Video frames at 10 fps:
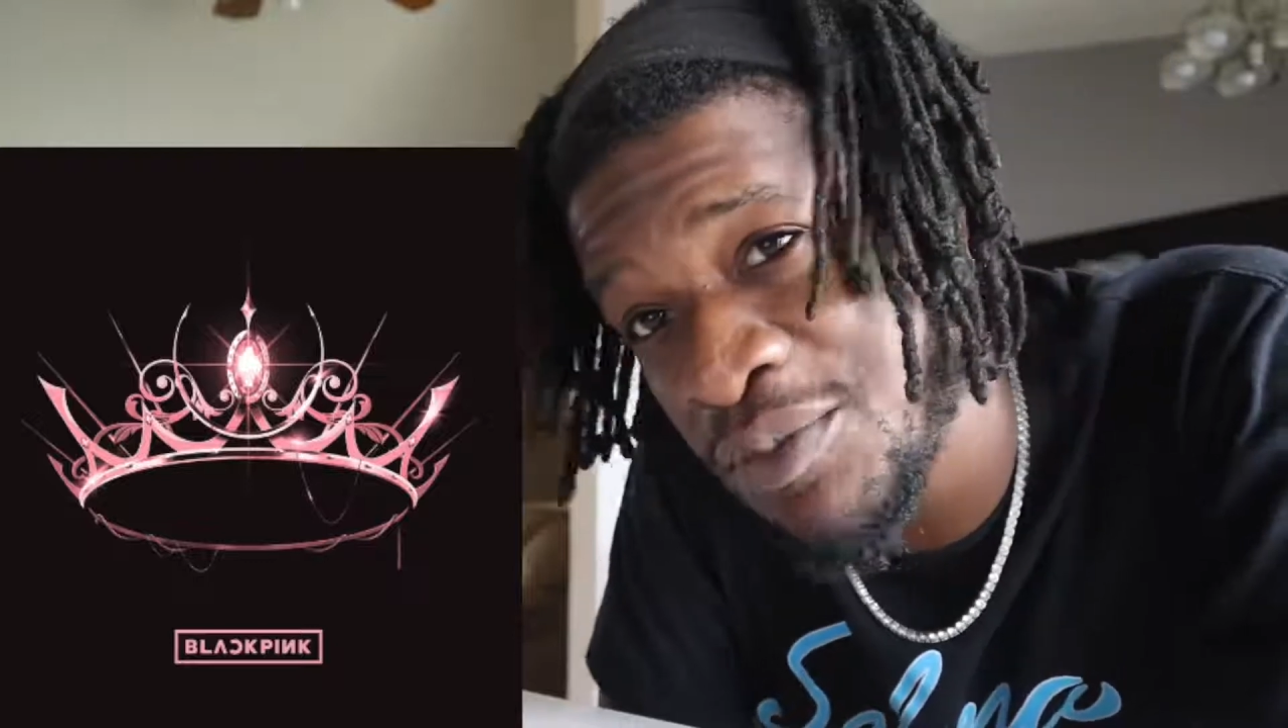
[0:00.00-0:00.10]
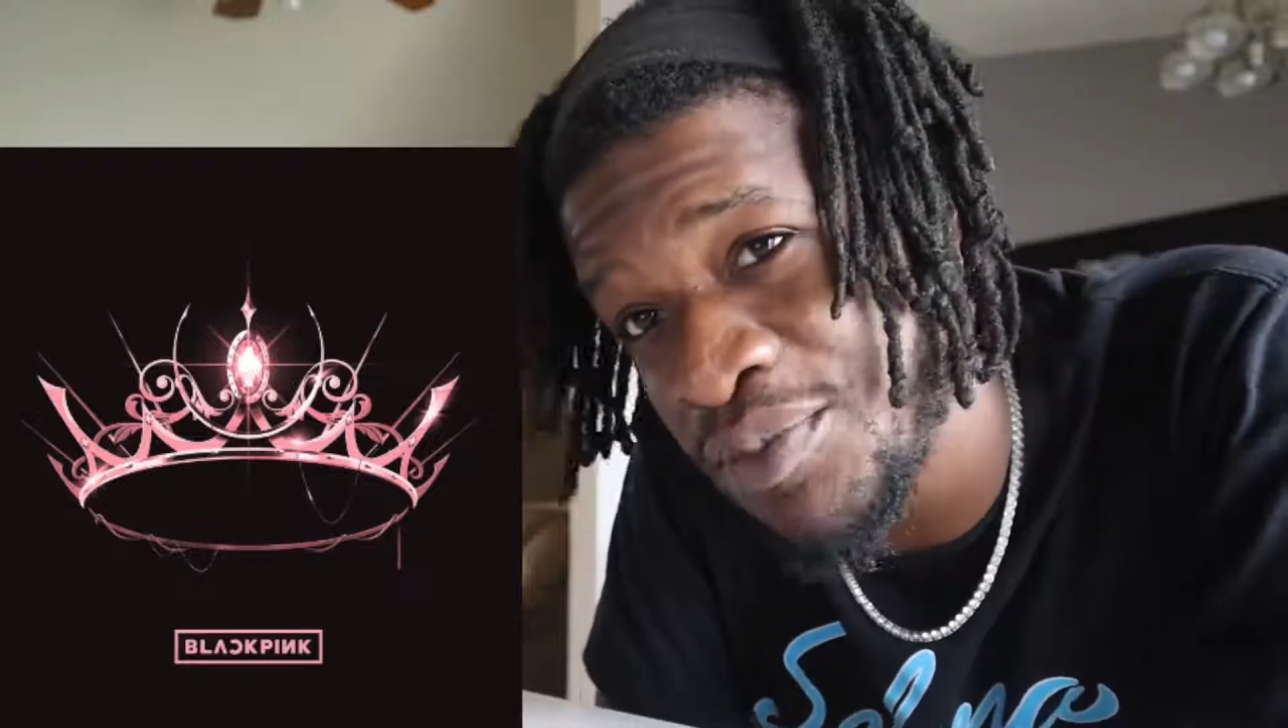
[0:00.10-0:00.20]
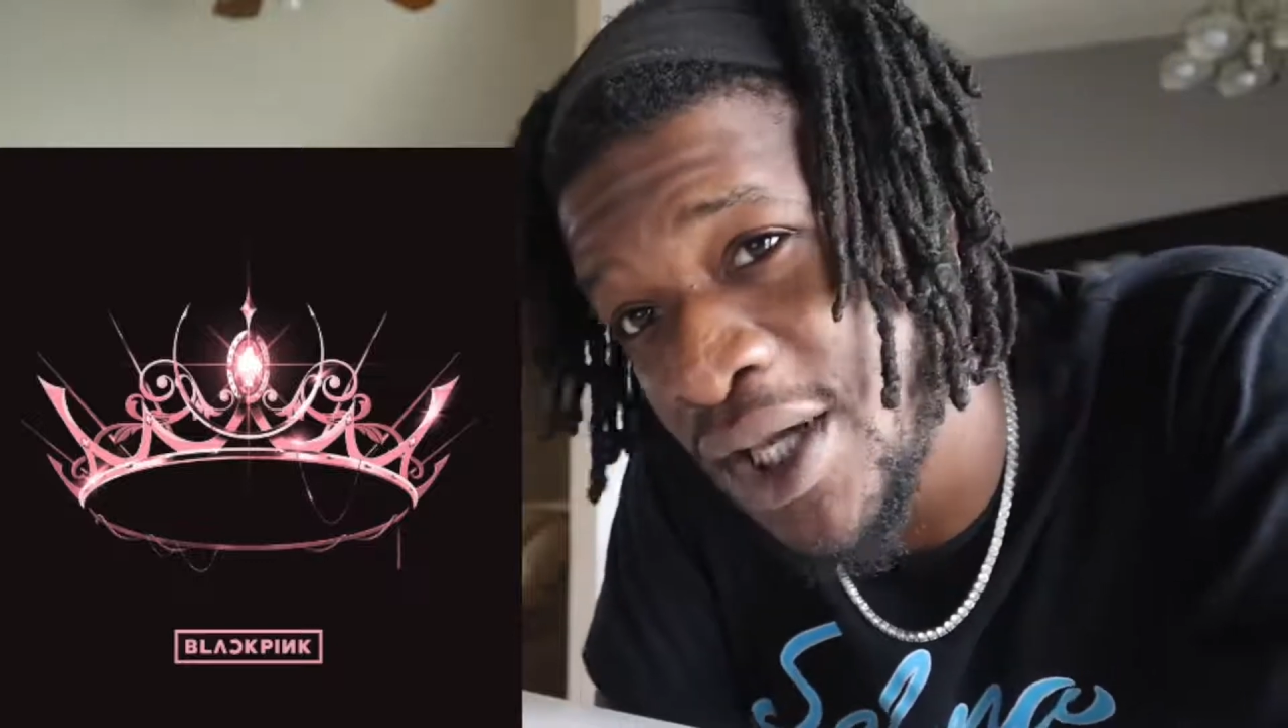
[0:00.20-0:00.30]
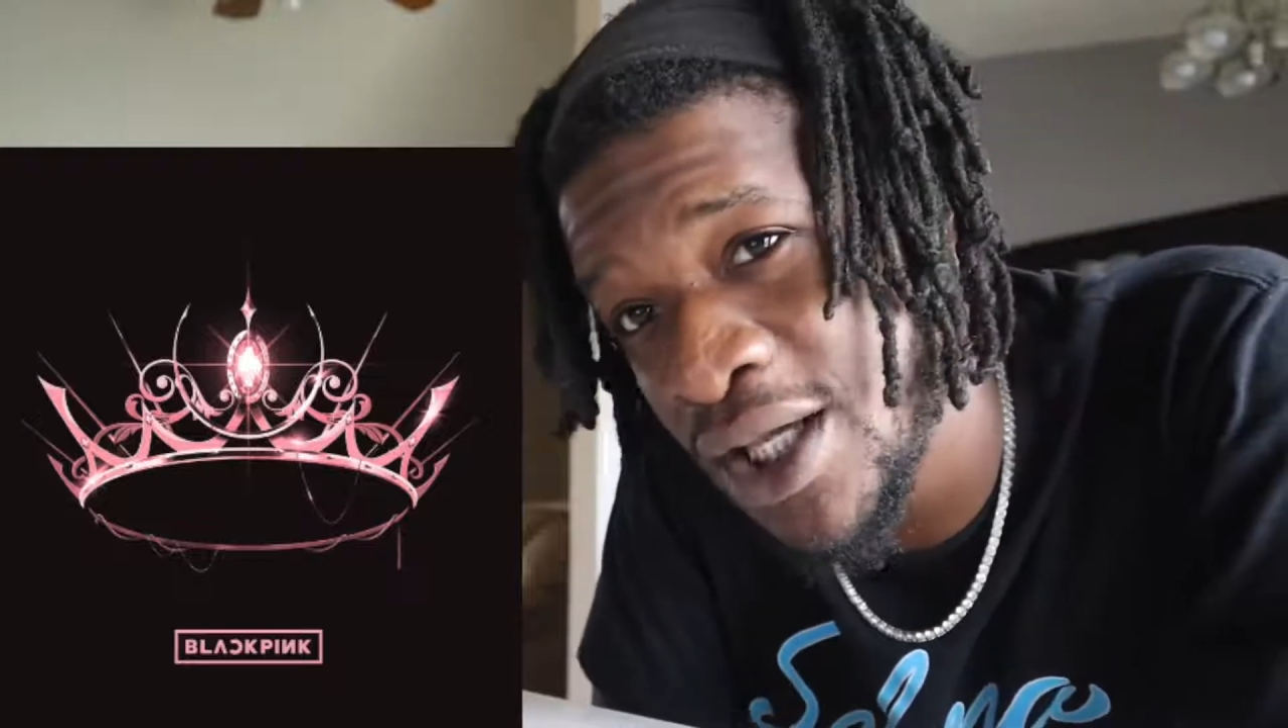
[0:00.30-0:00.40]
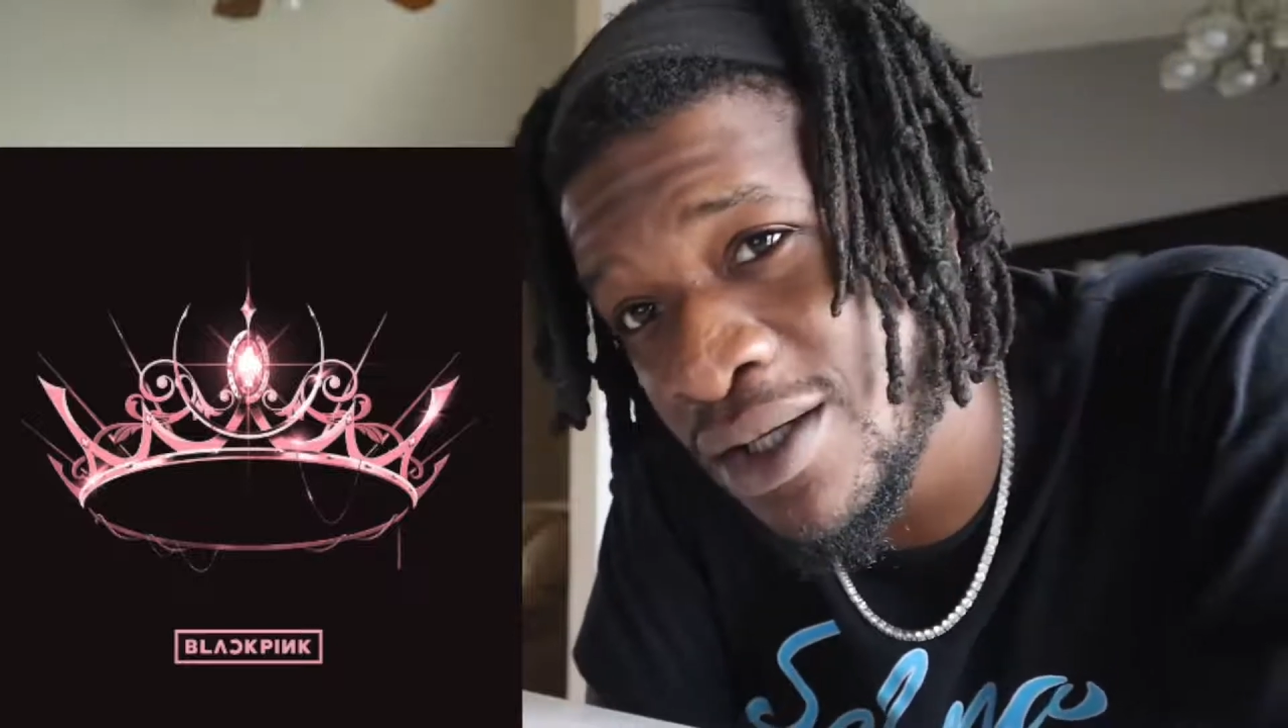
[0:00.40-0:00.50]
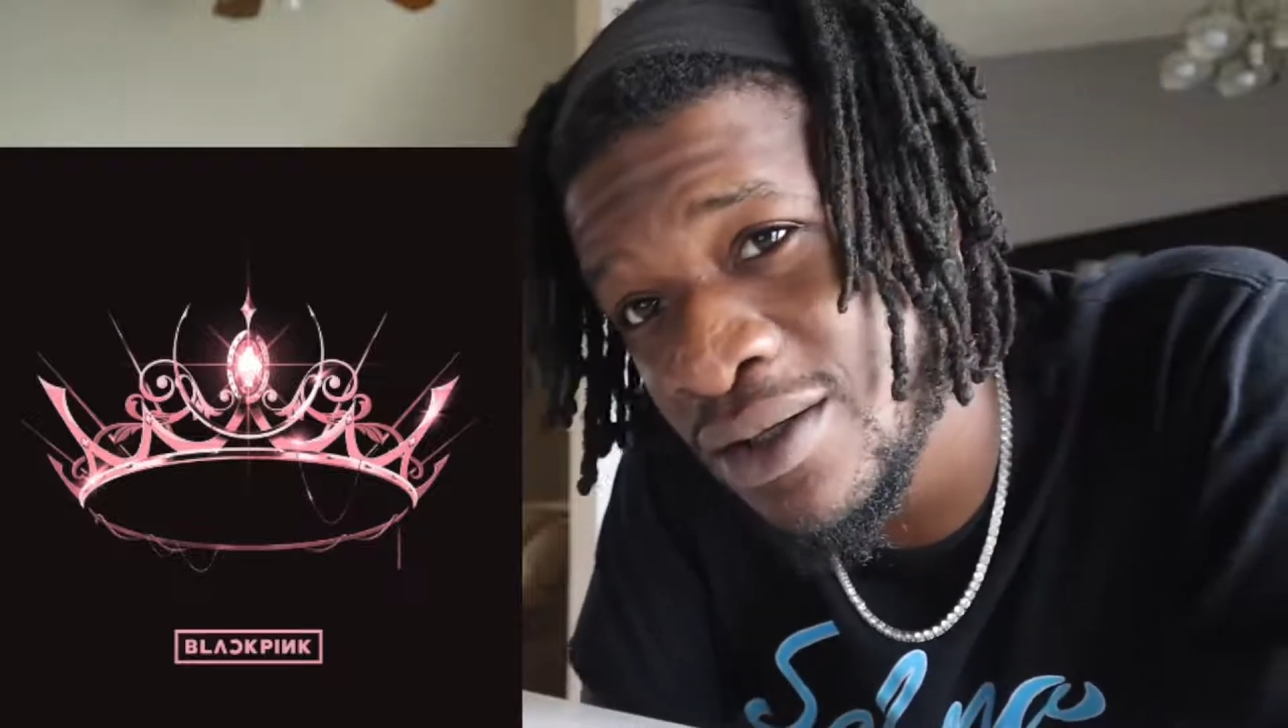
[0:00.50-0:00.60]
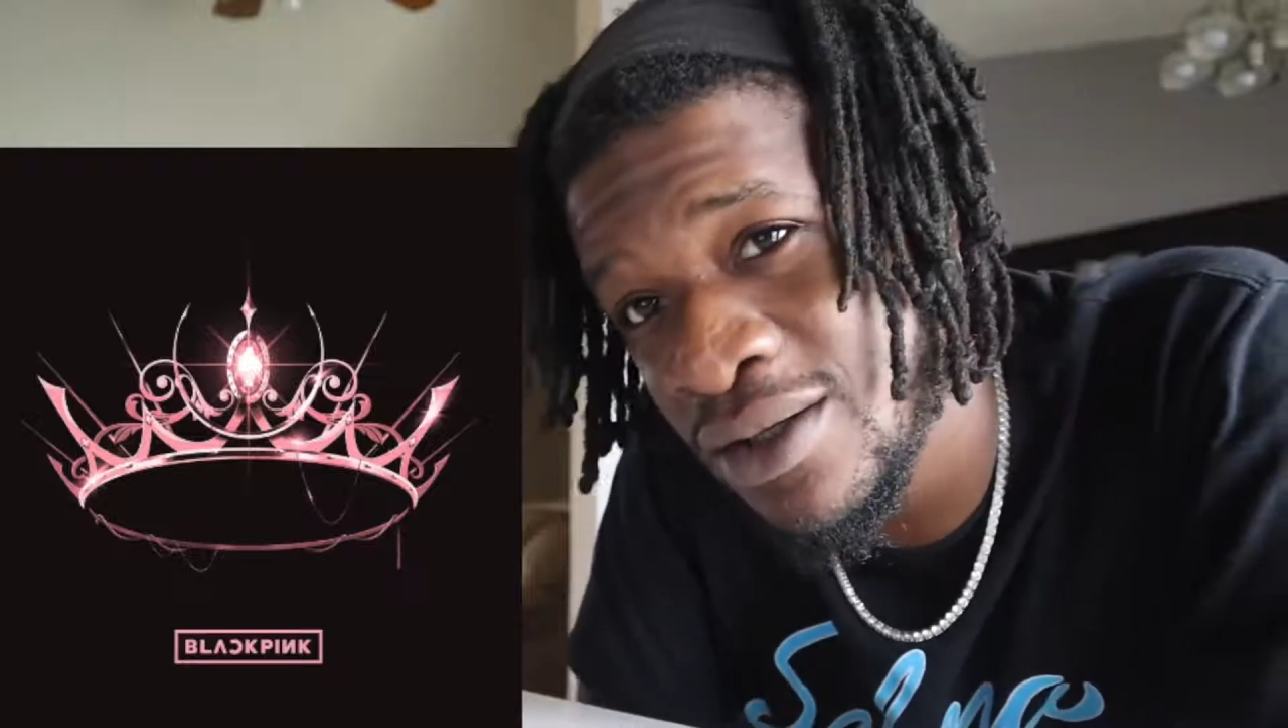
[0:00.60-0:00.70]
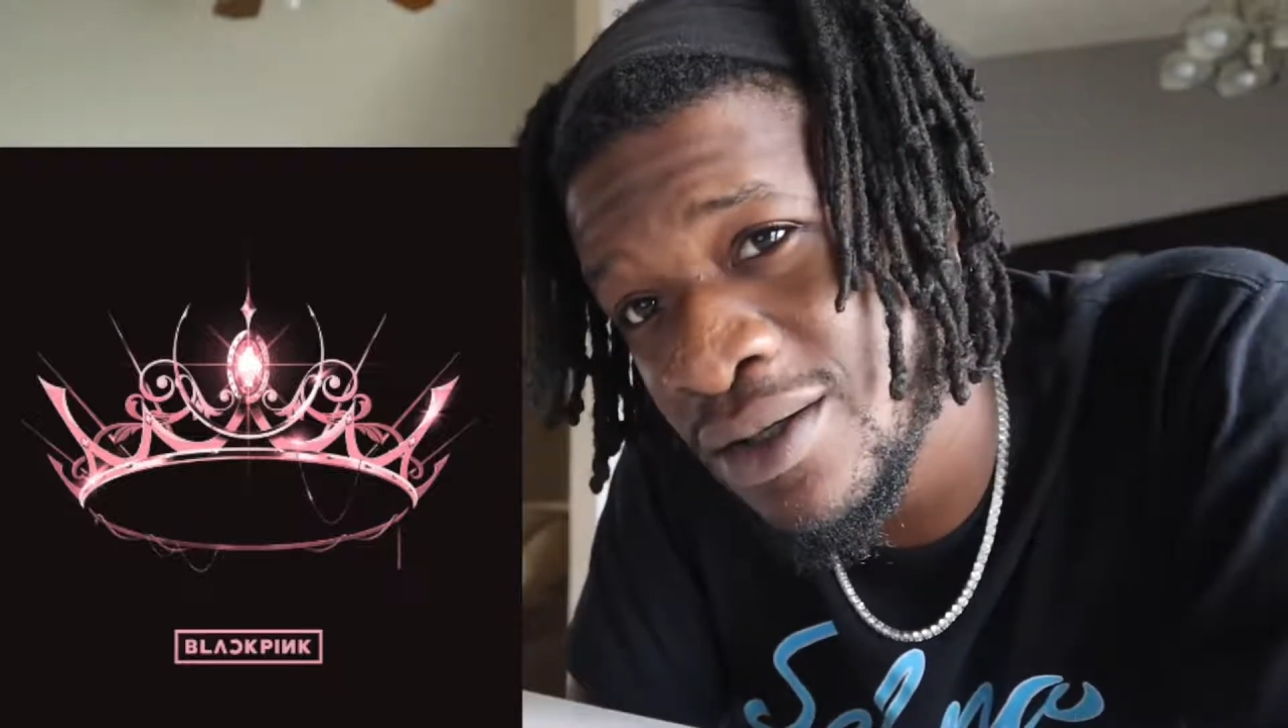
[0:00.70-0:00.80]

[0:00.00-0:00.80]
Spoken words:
B?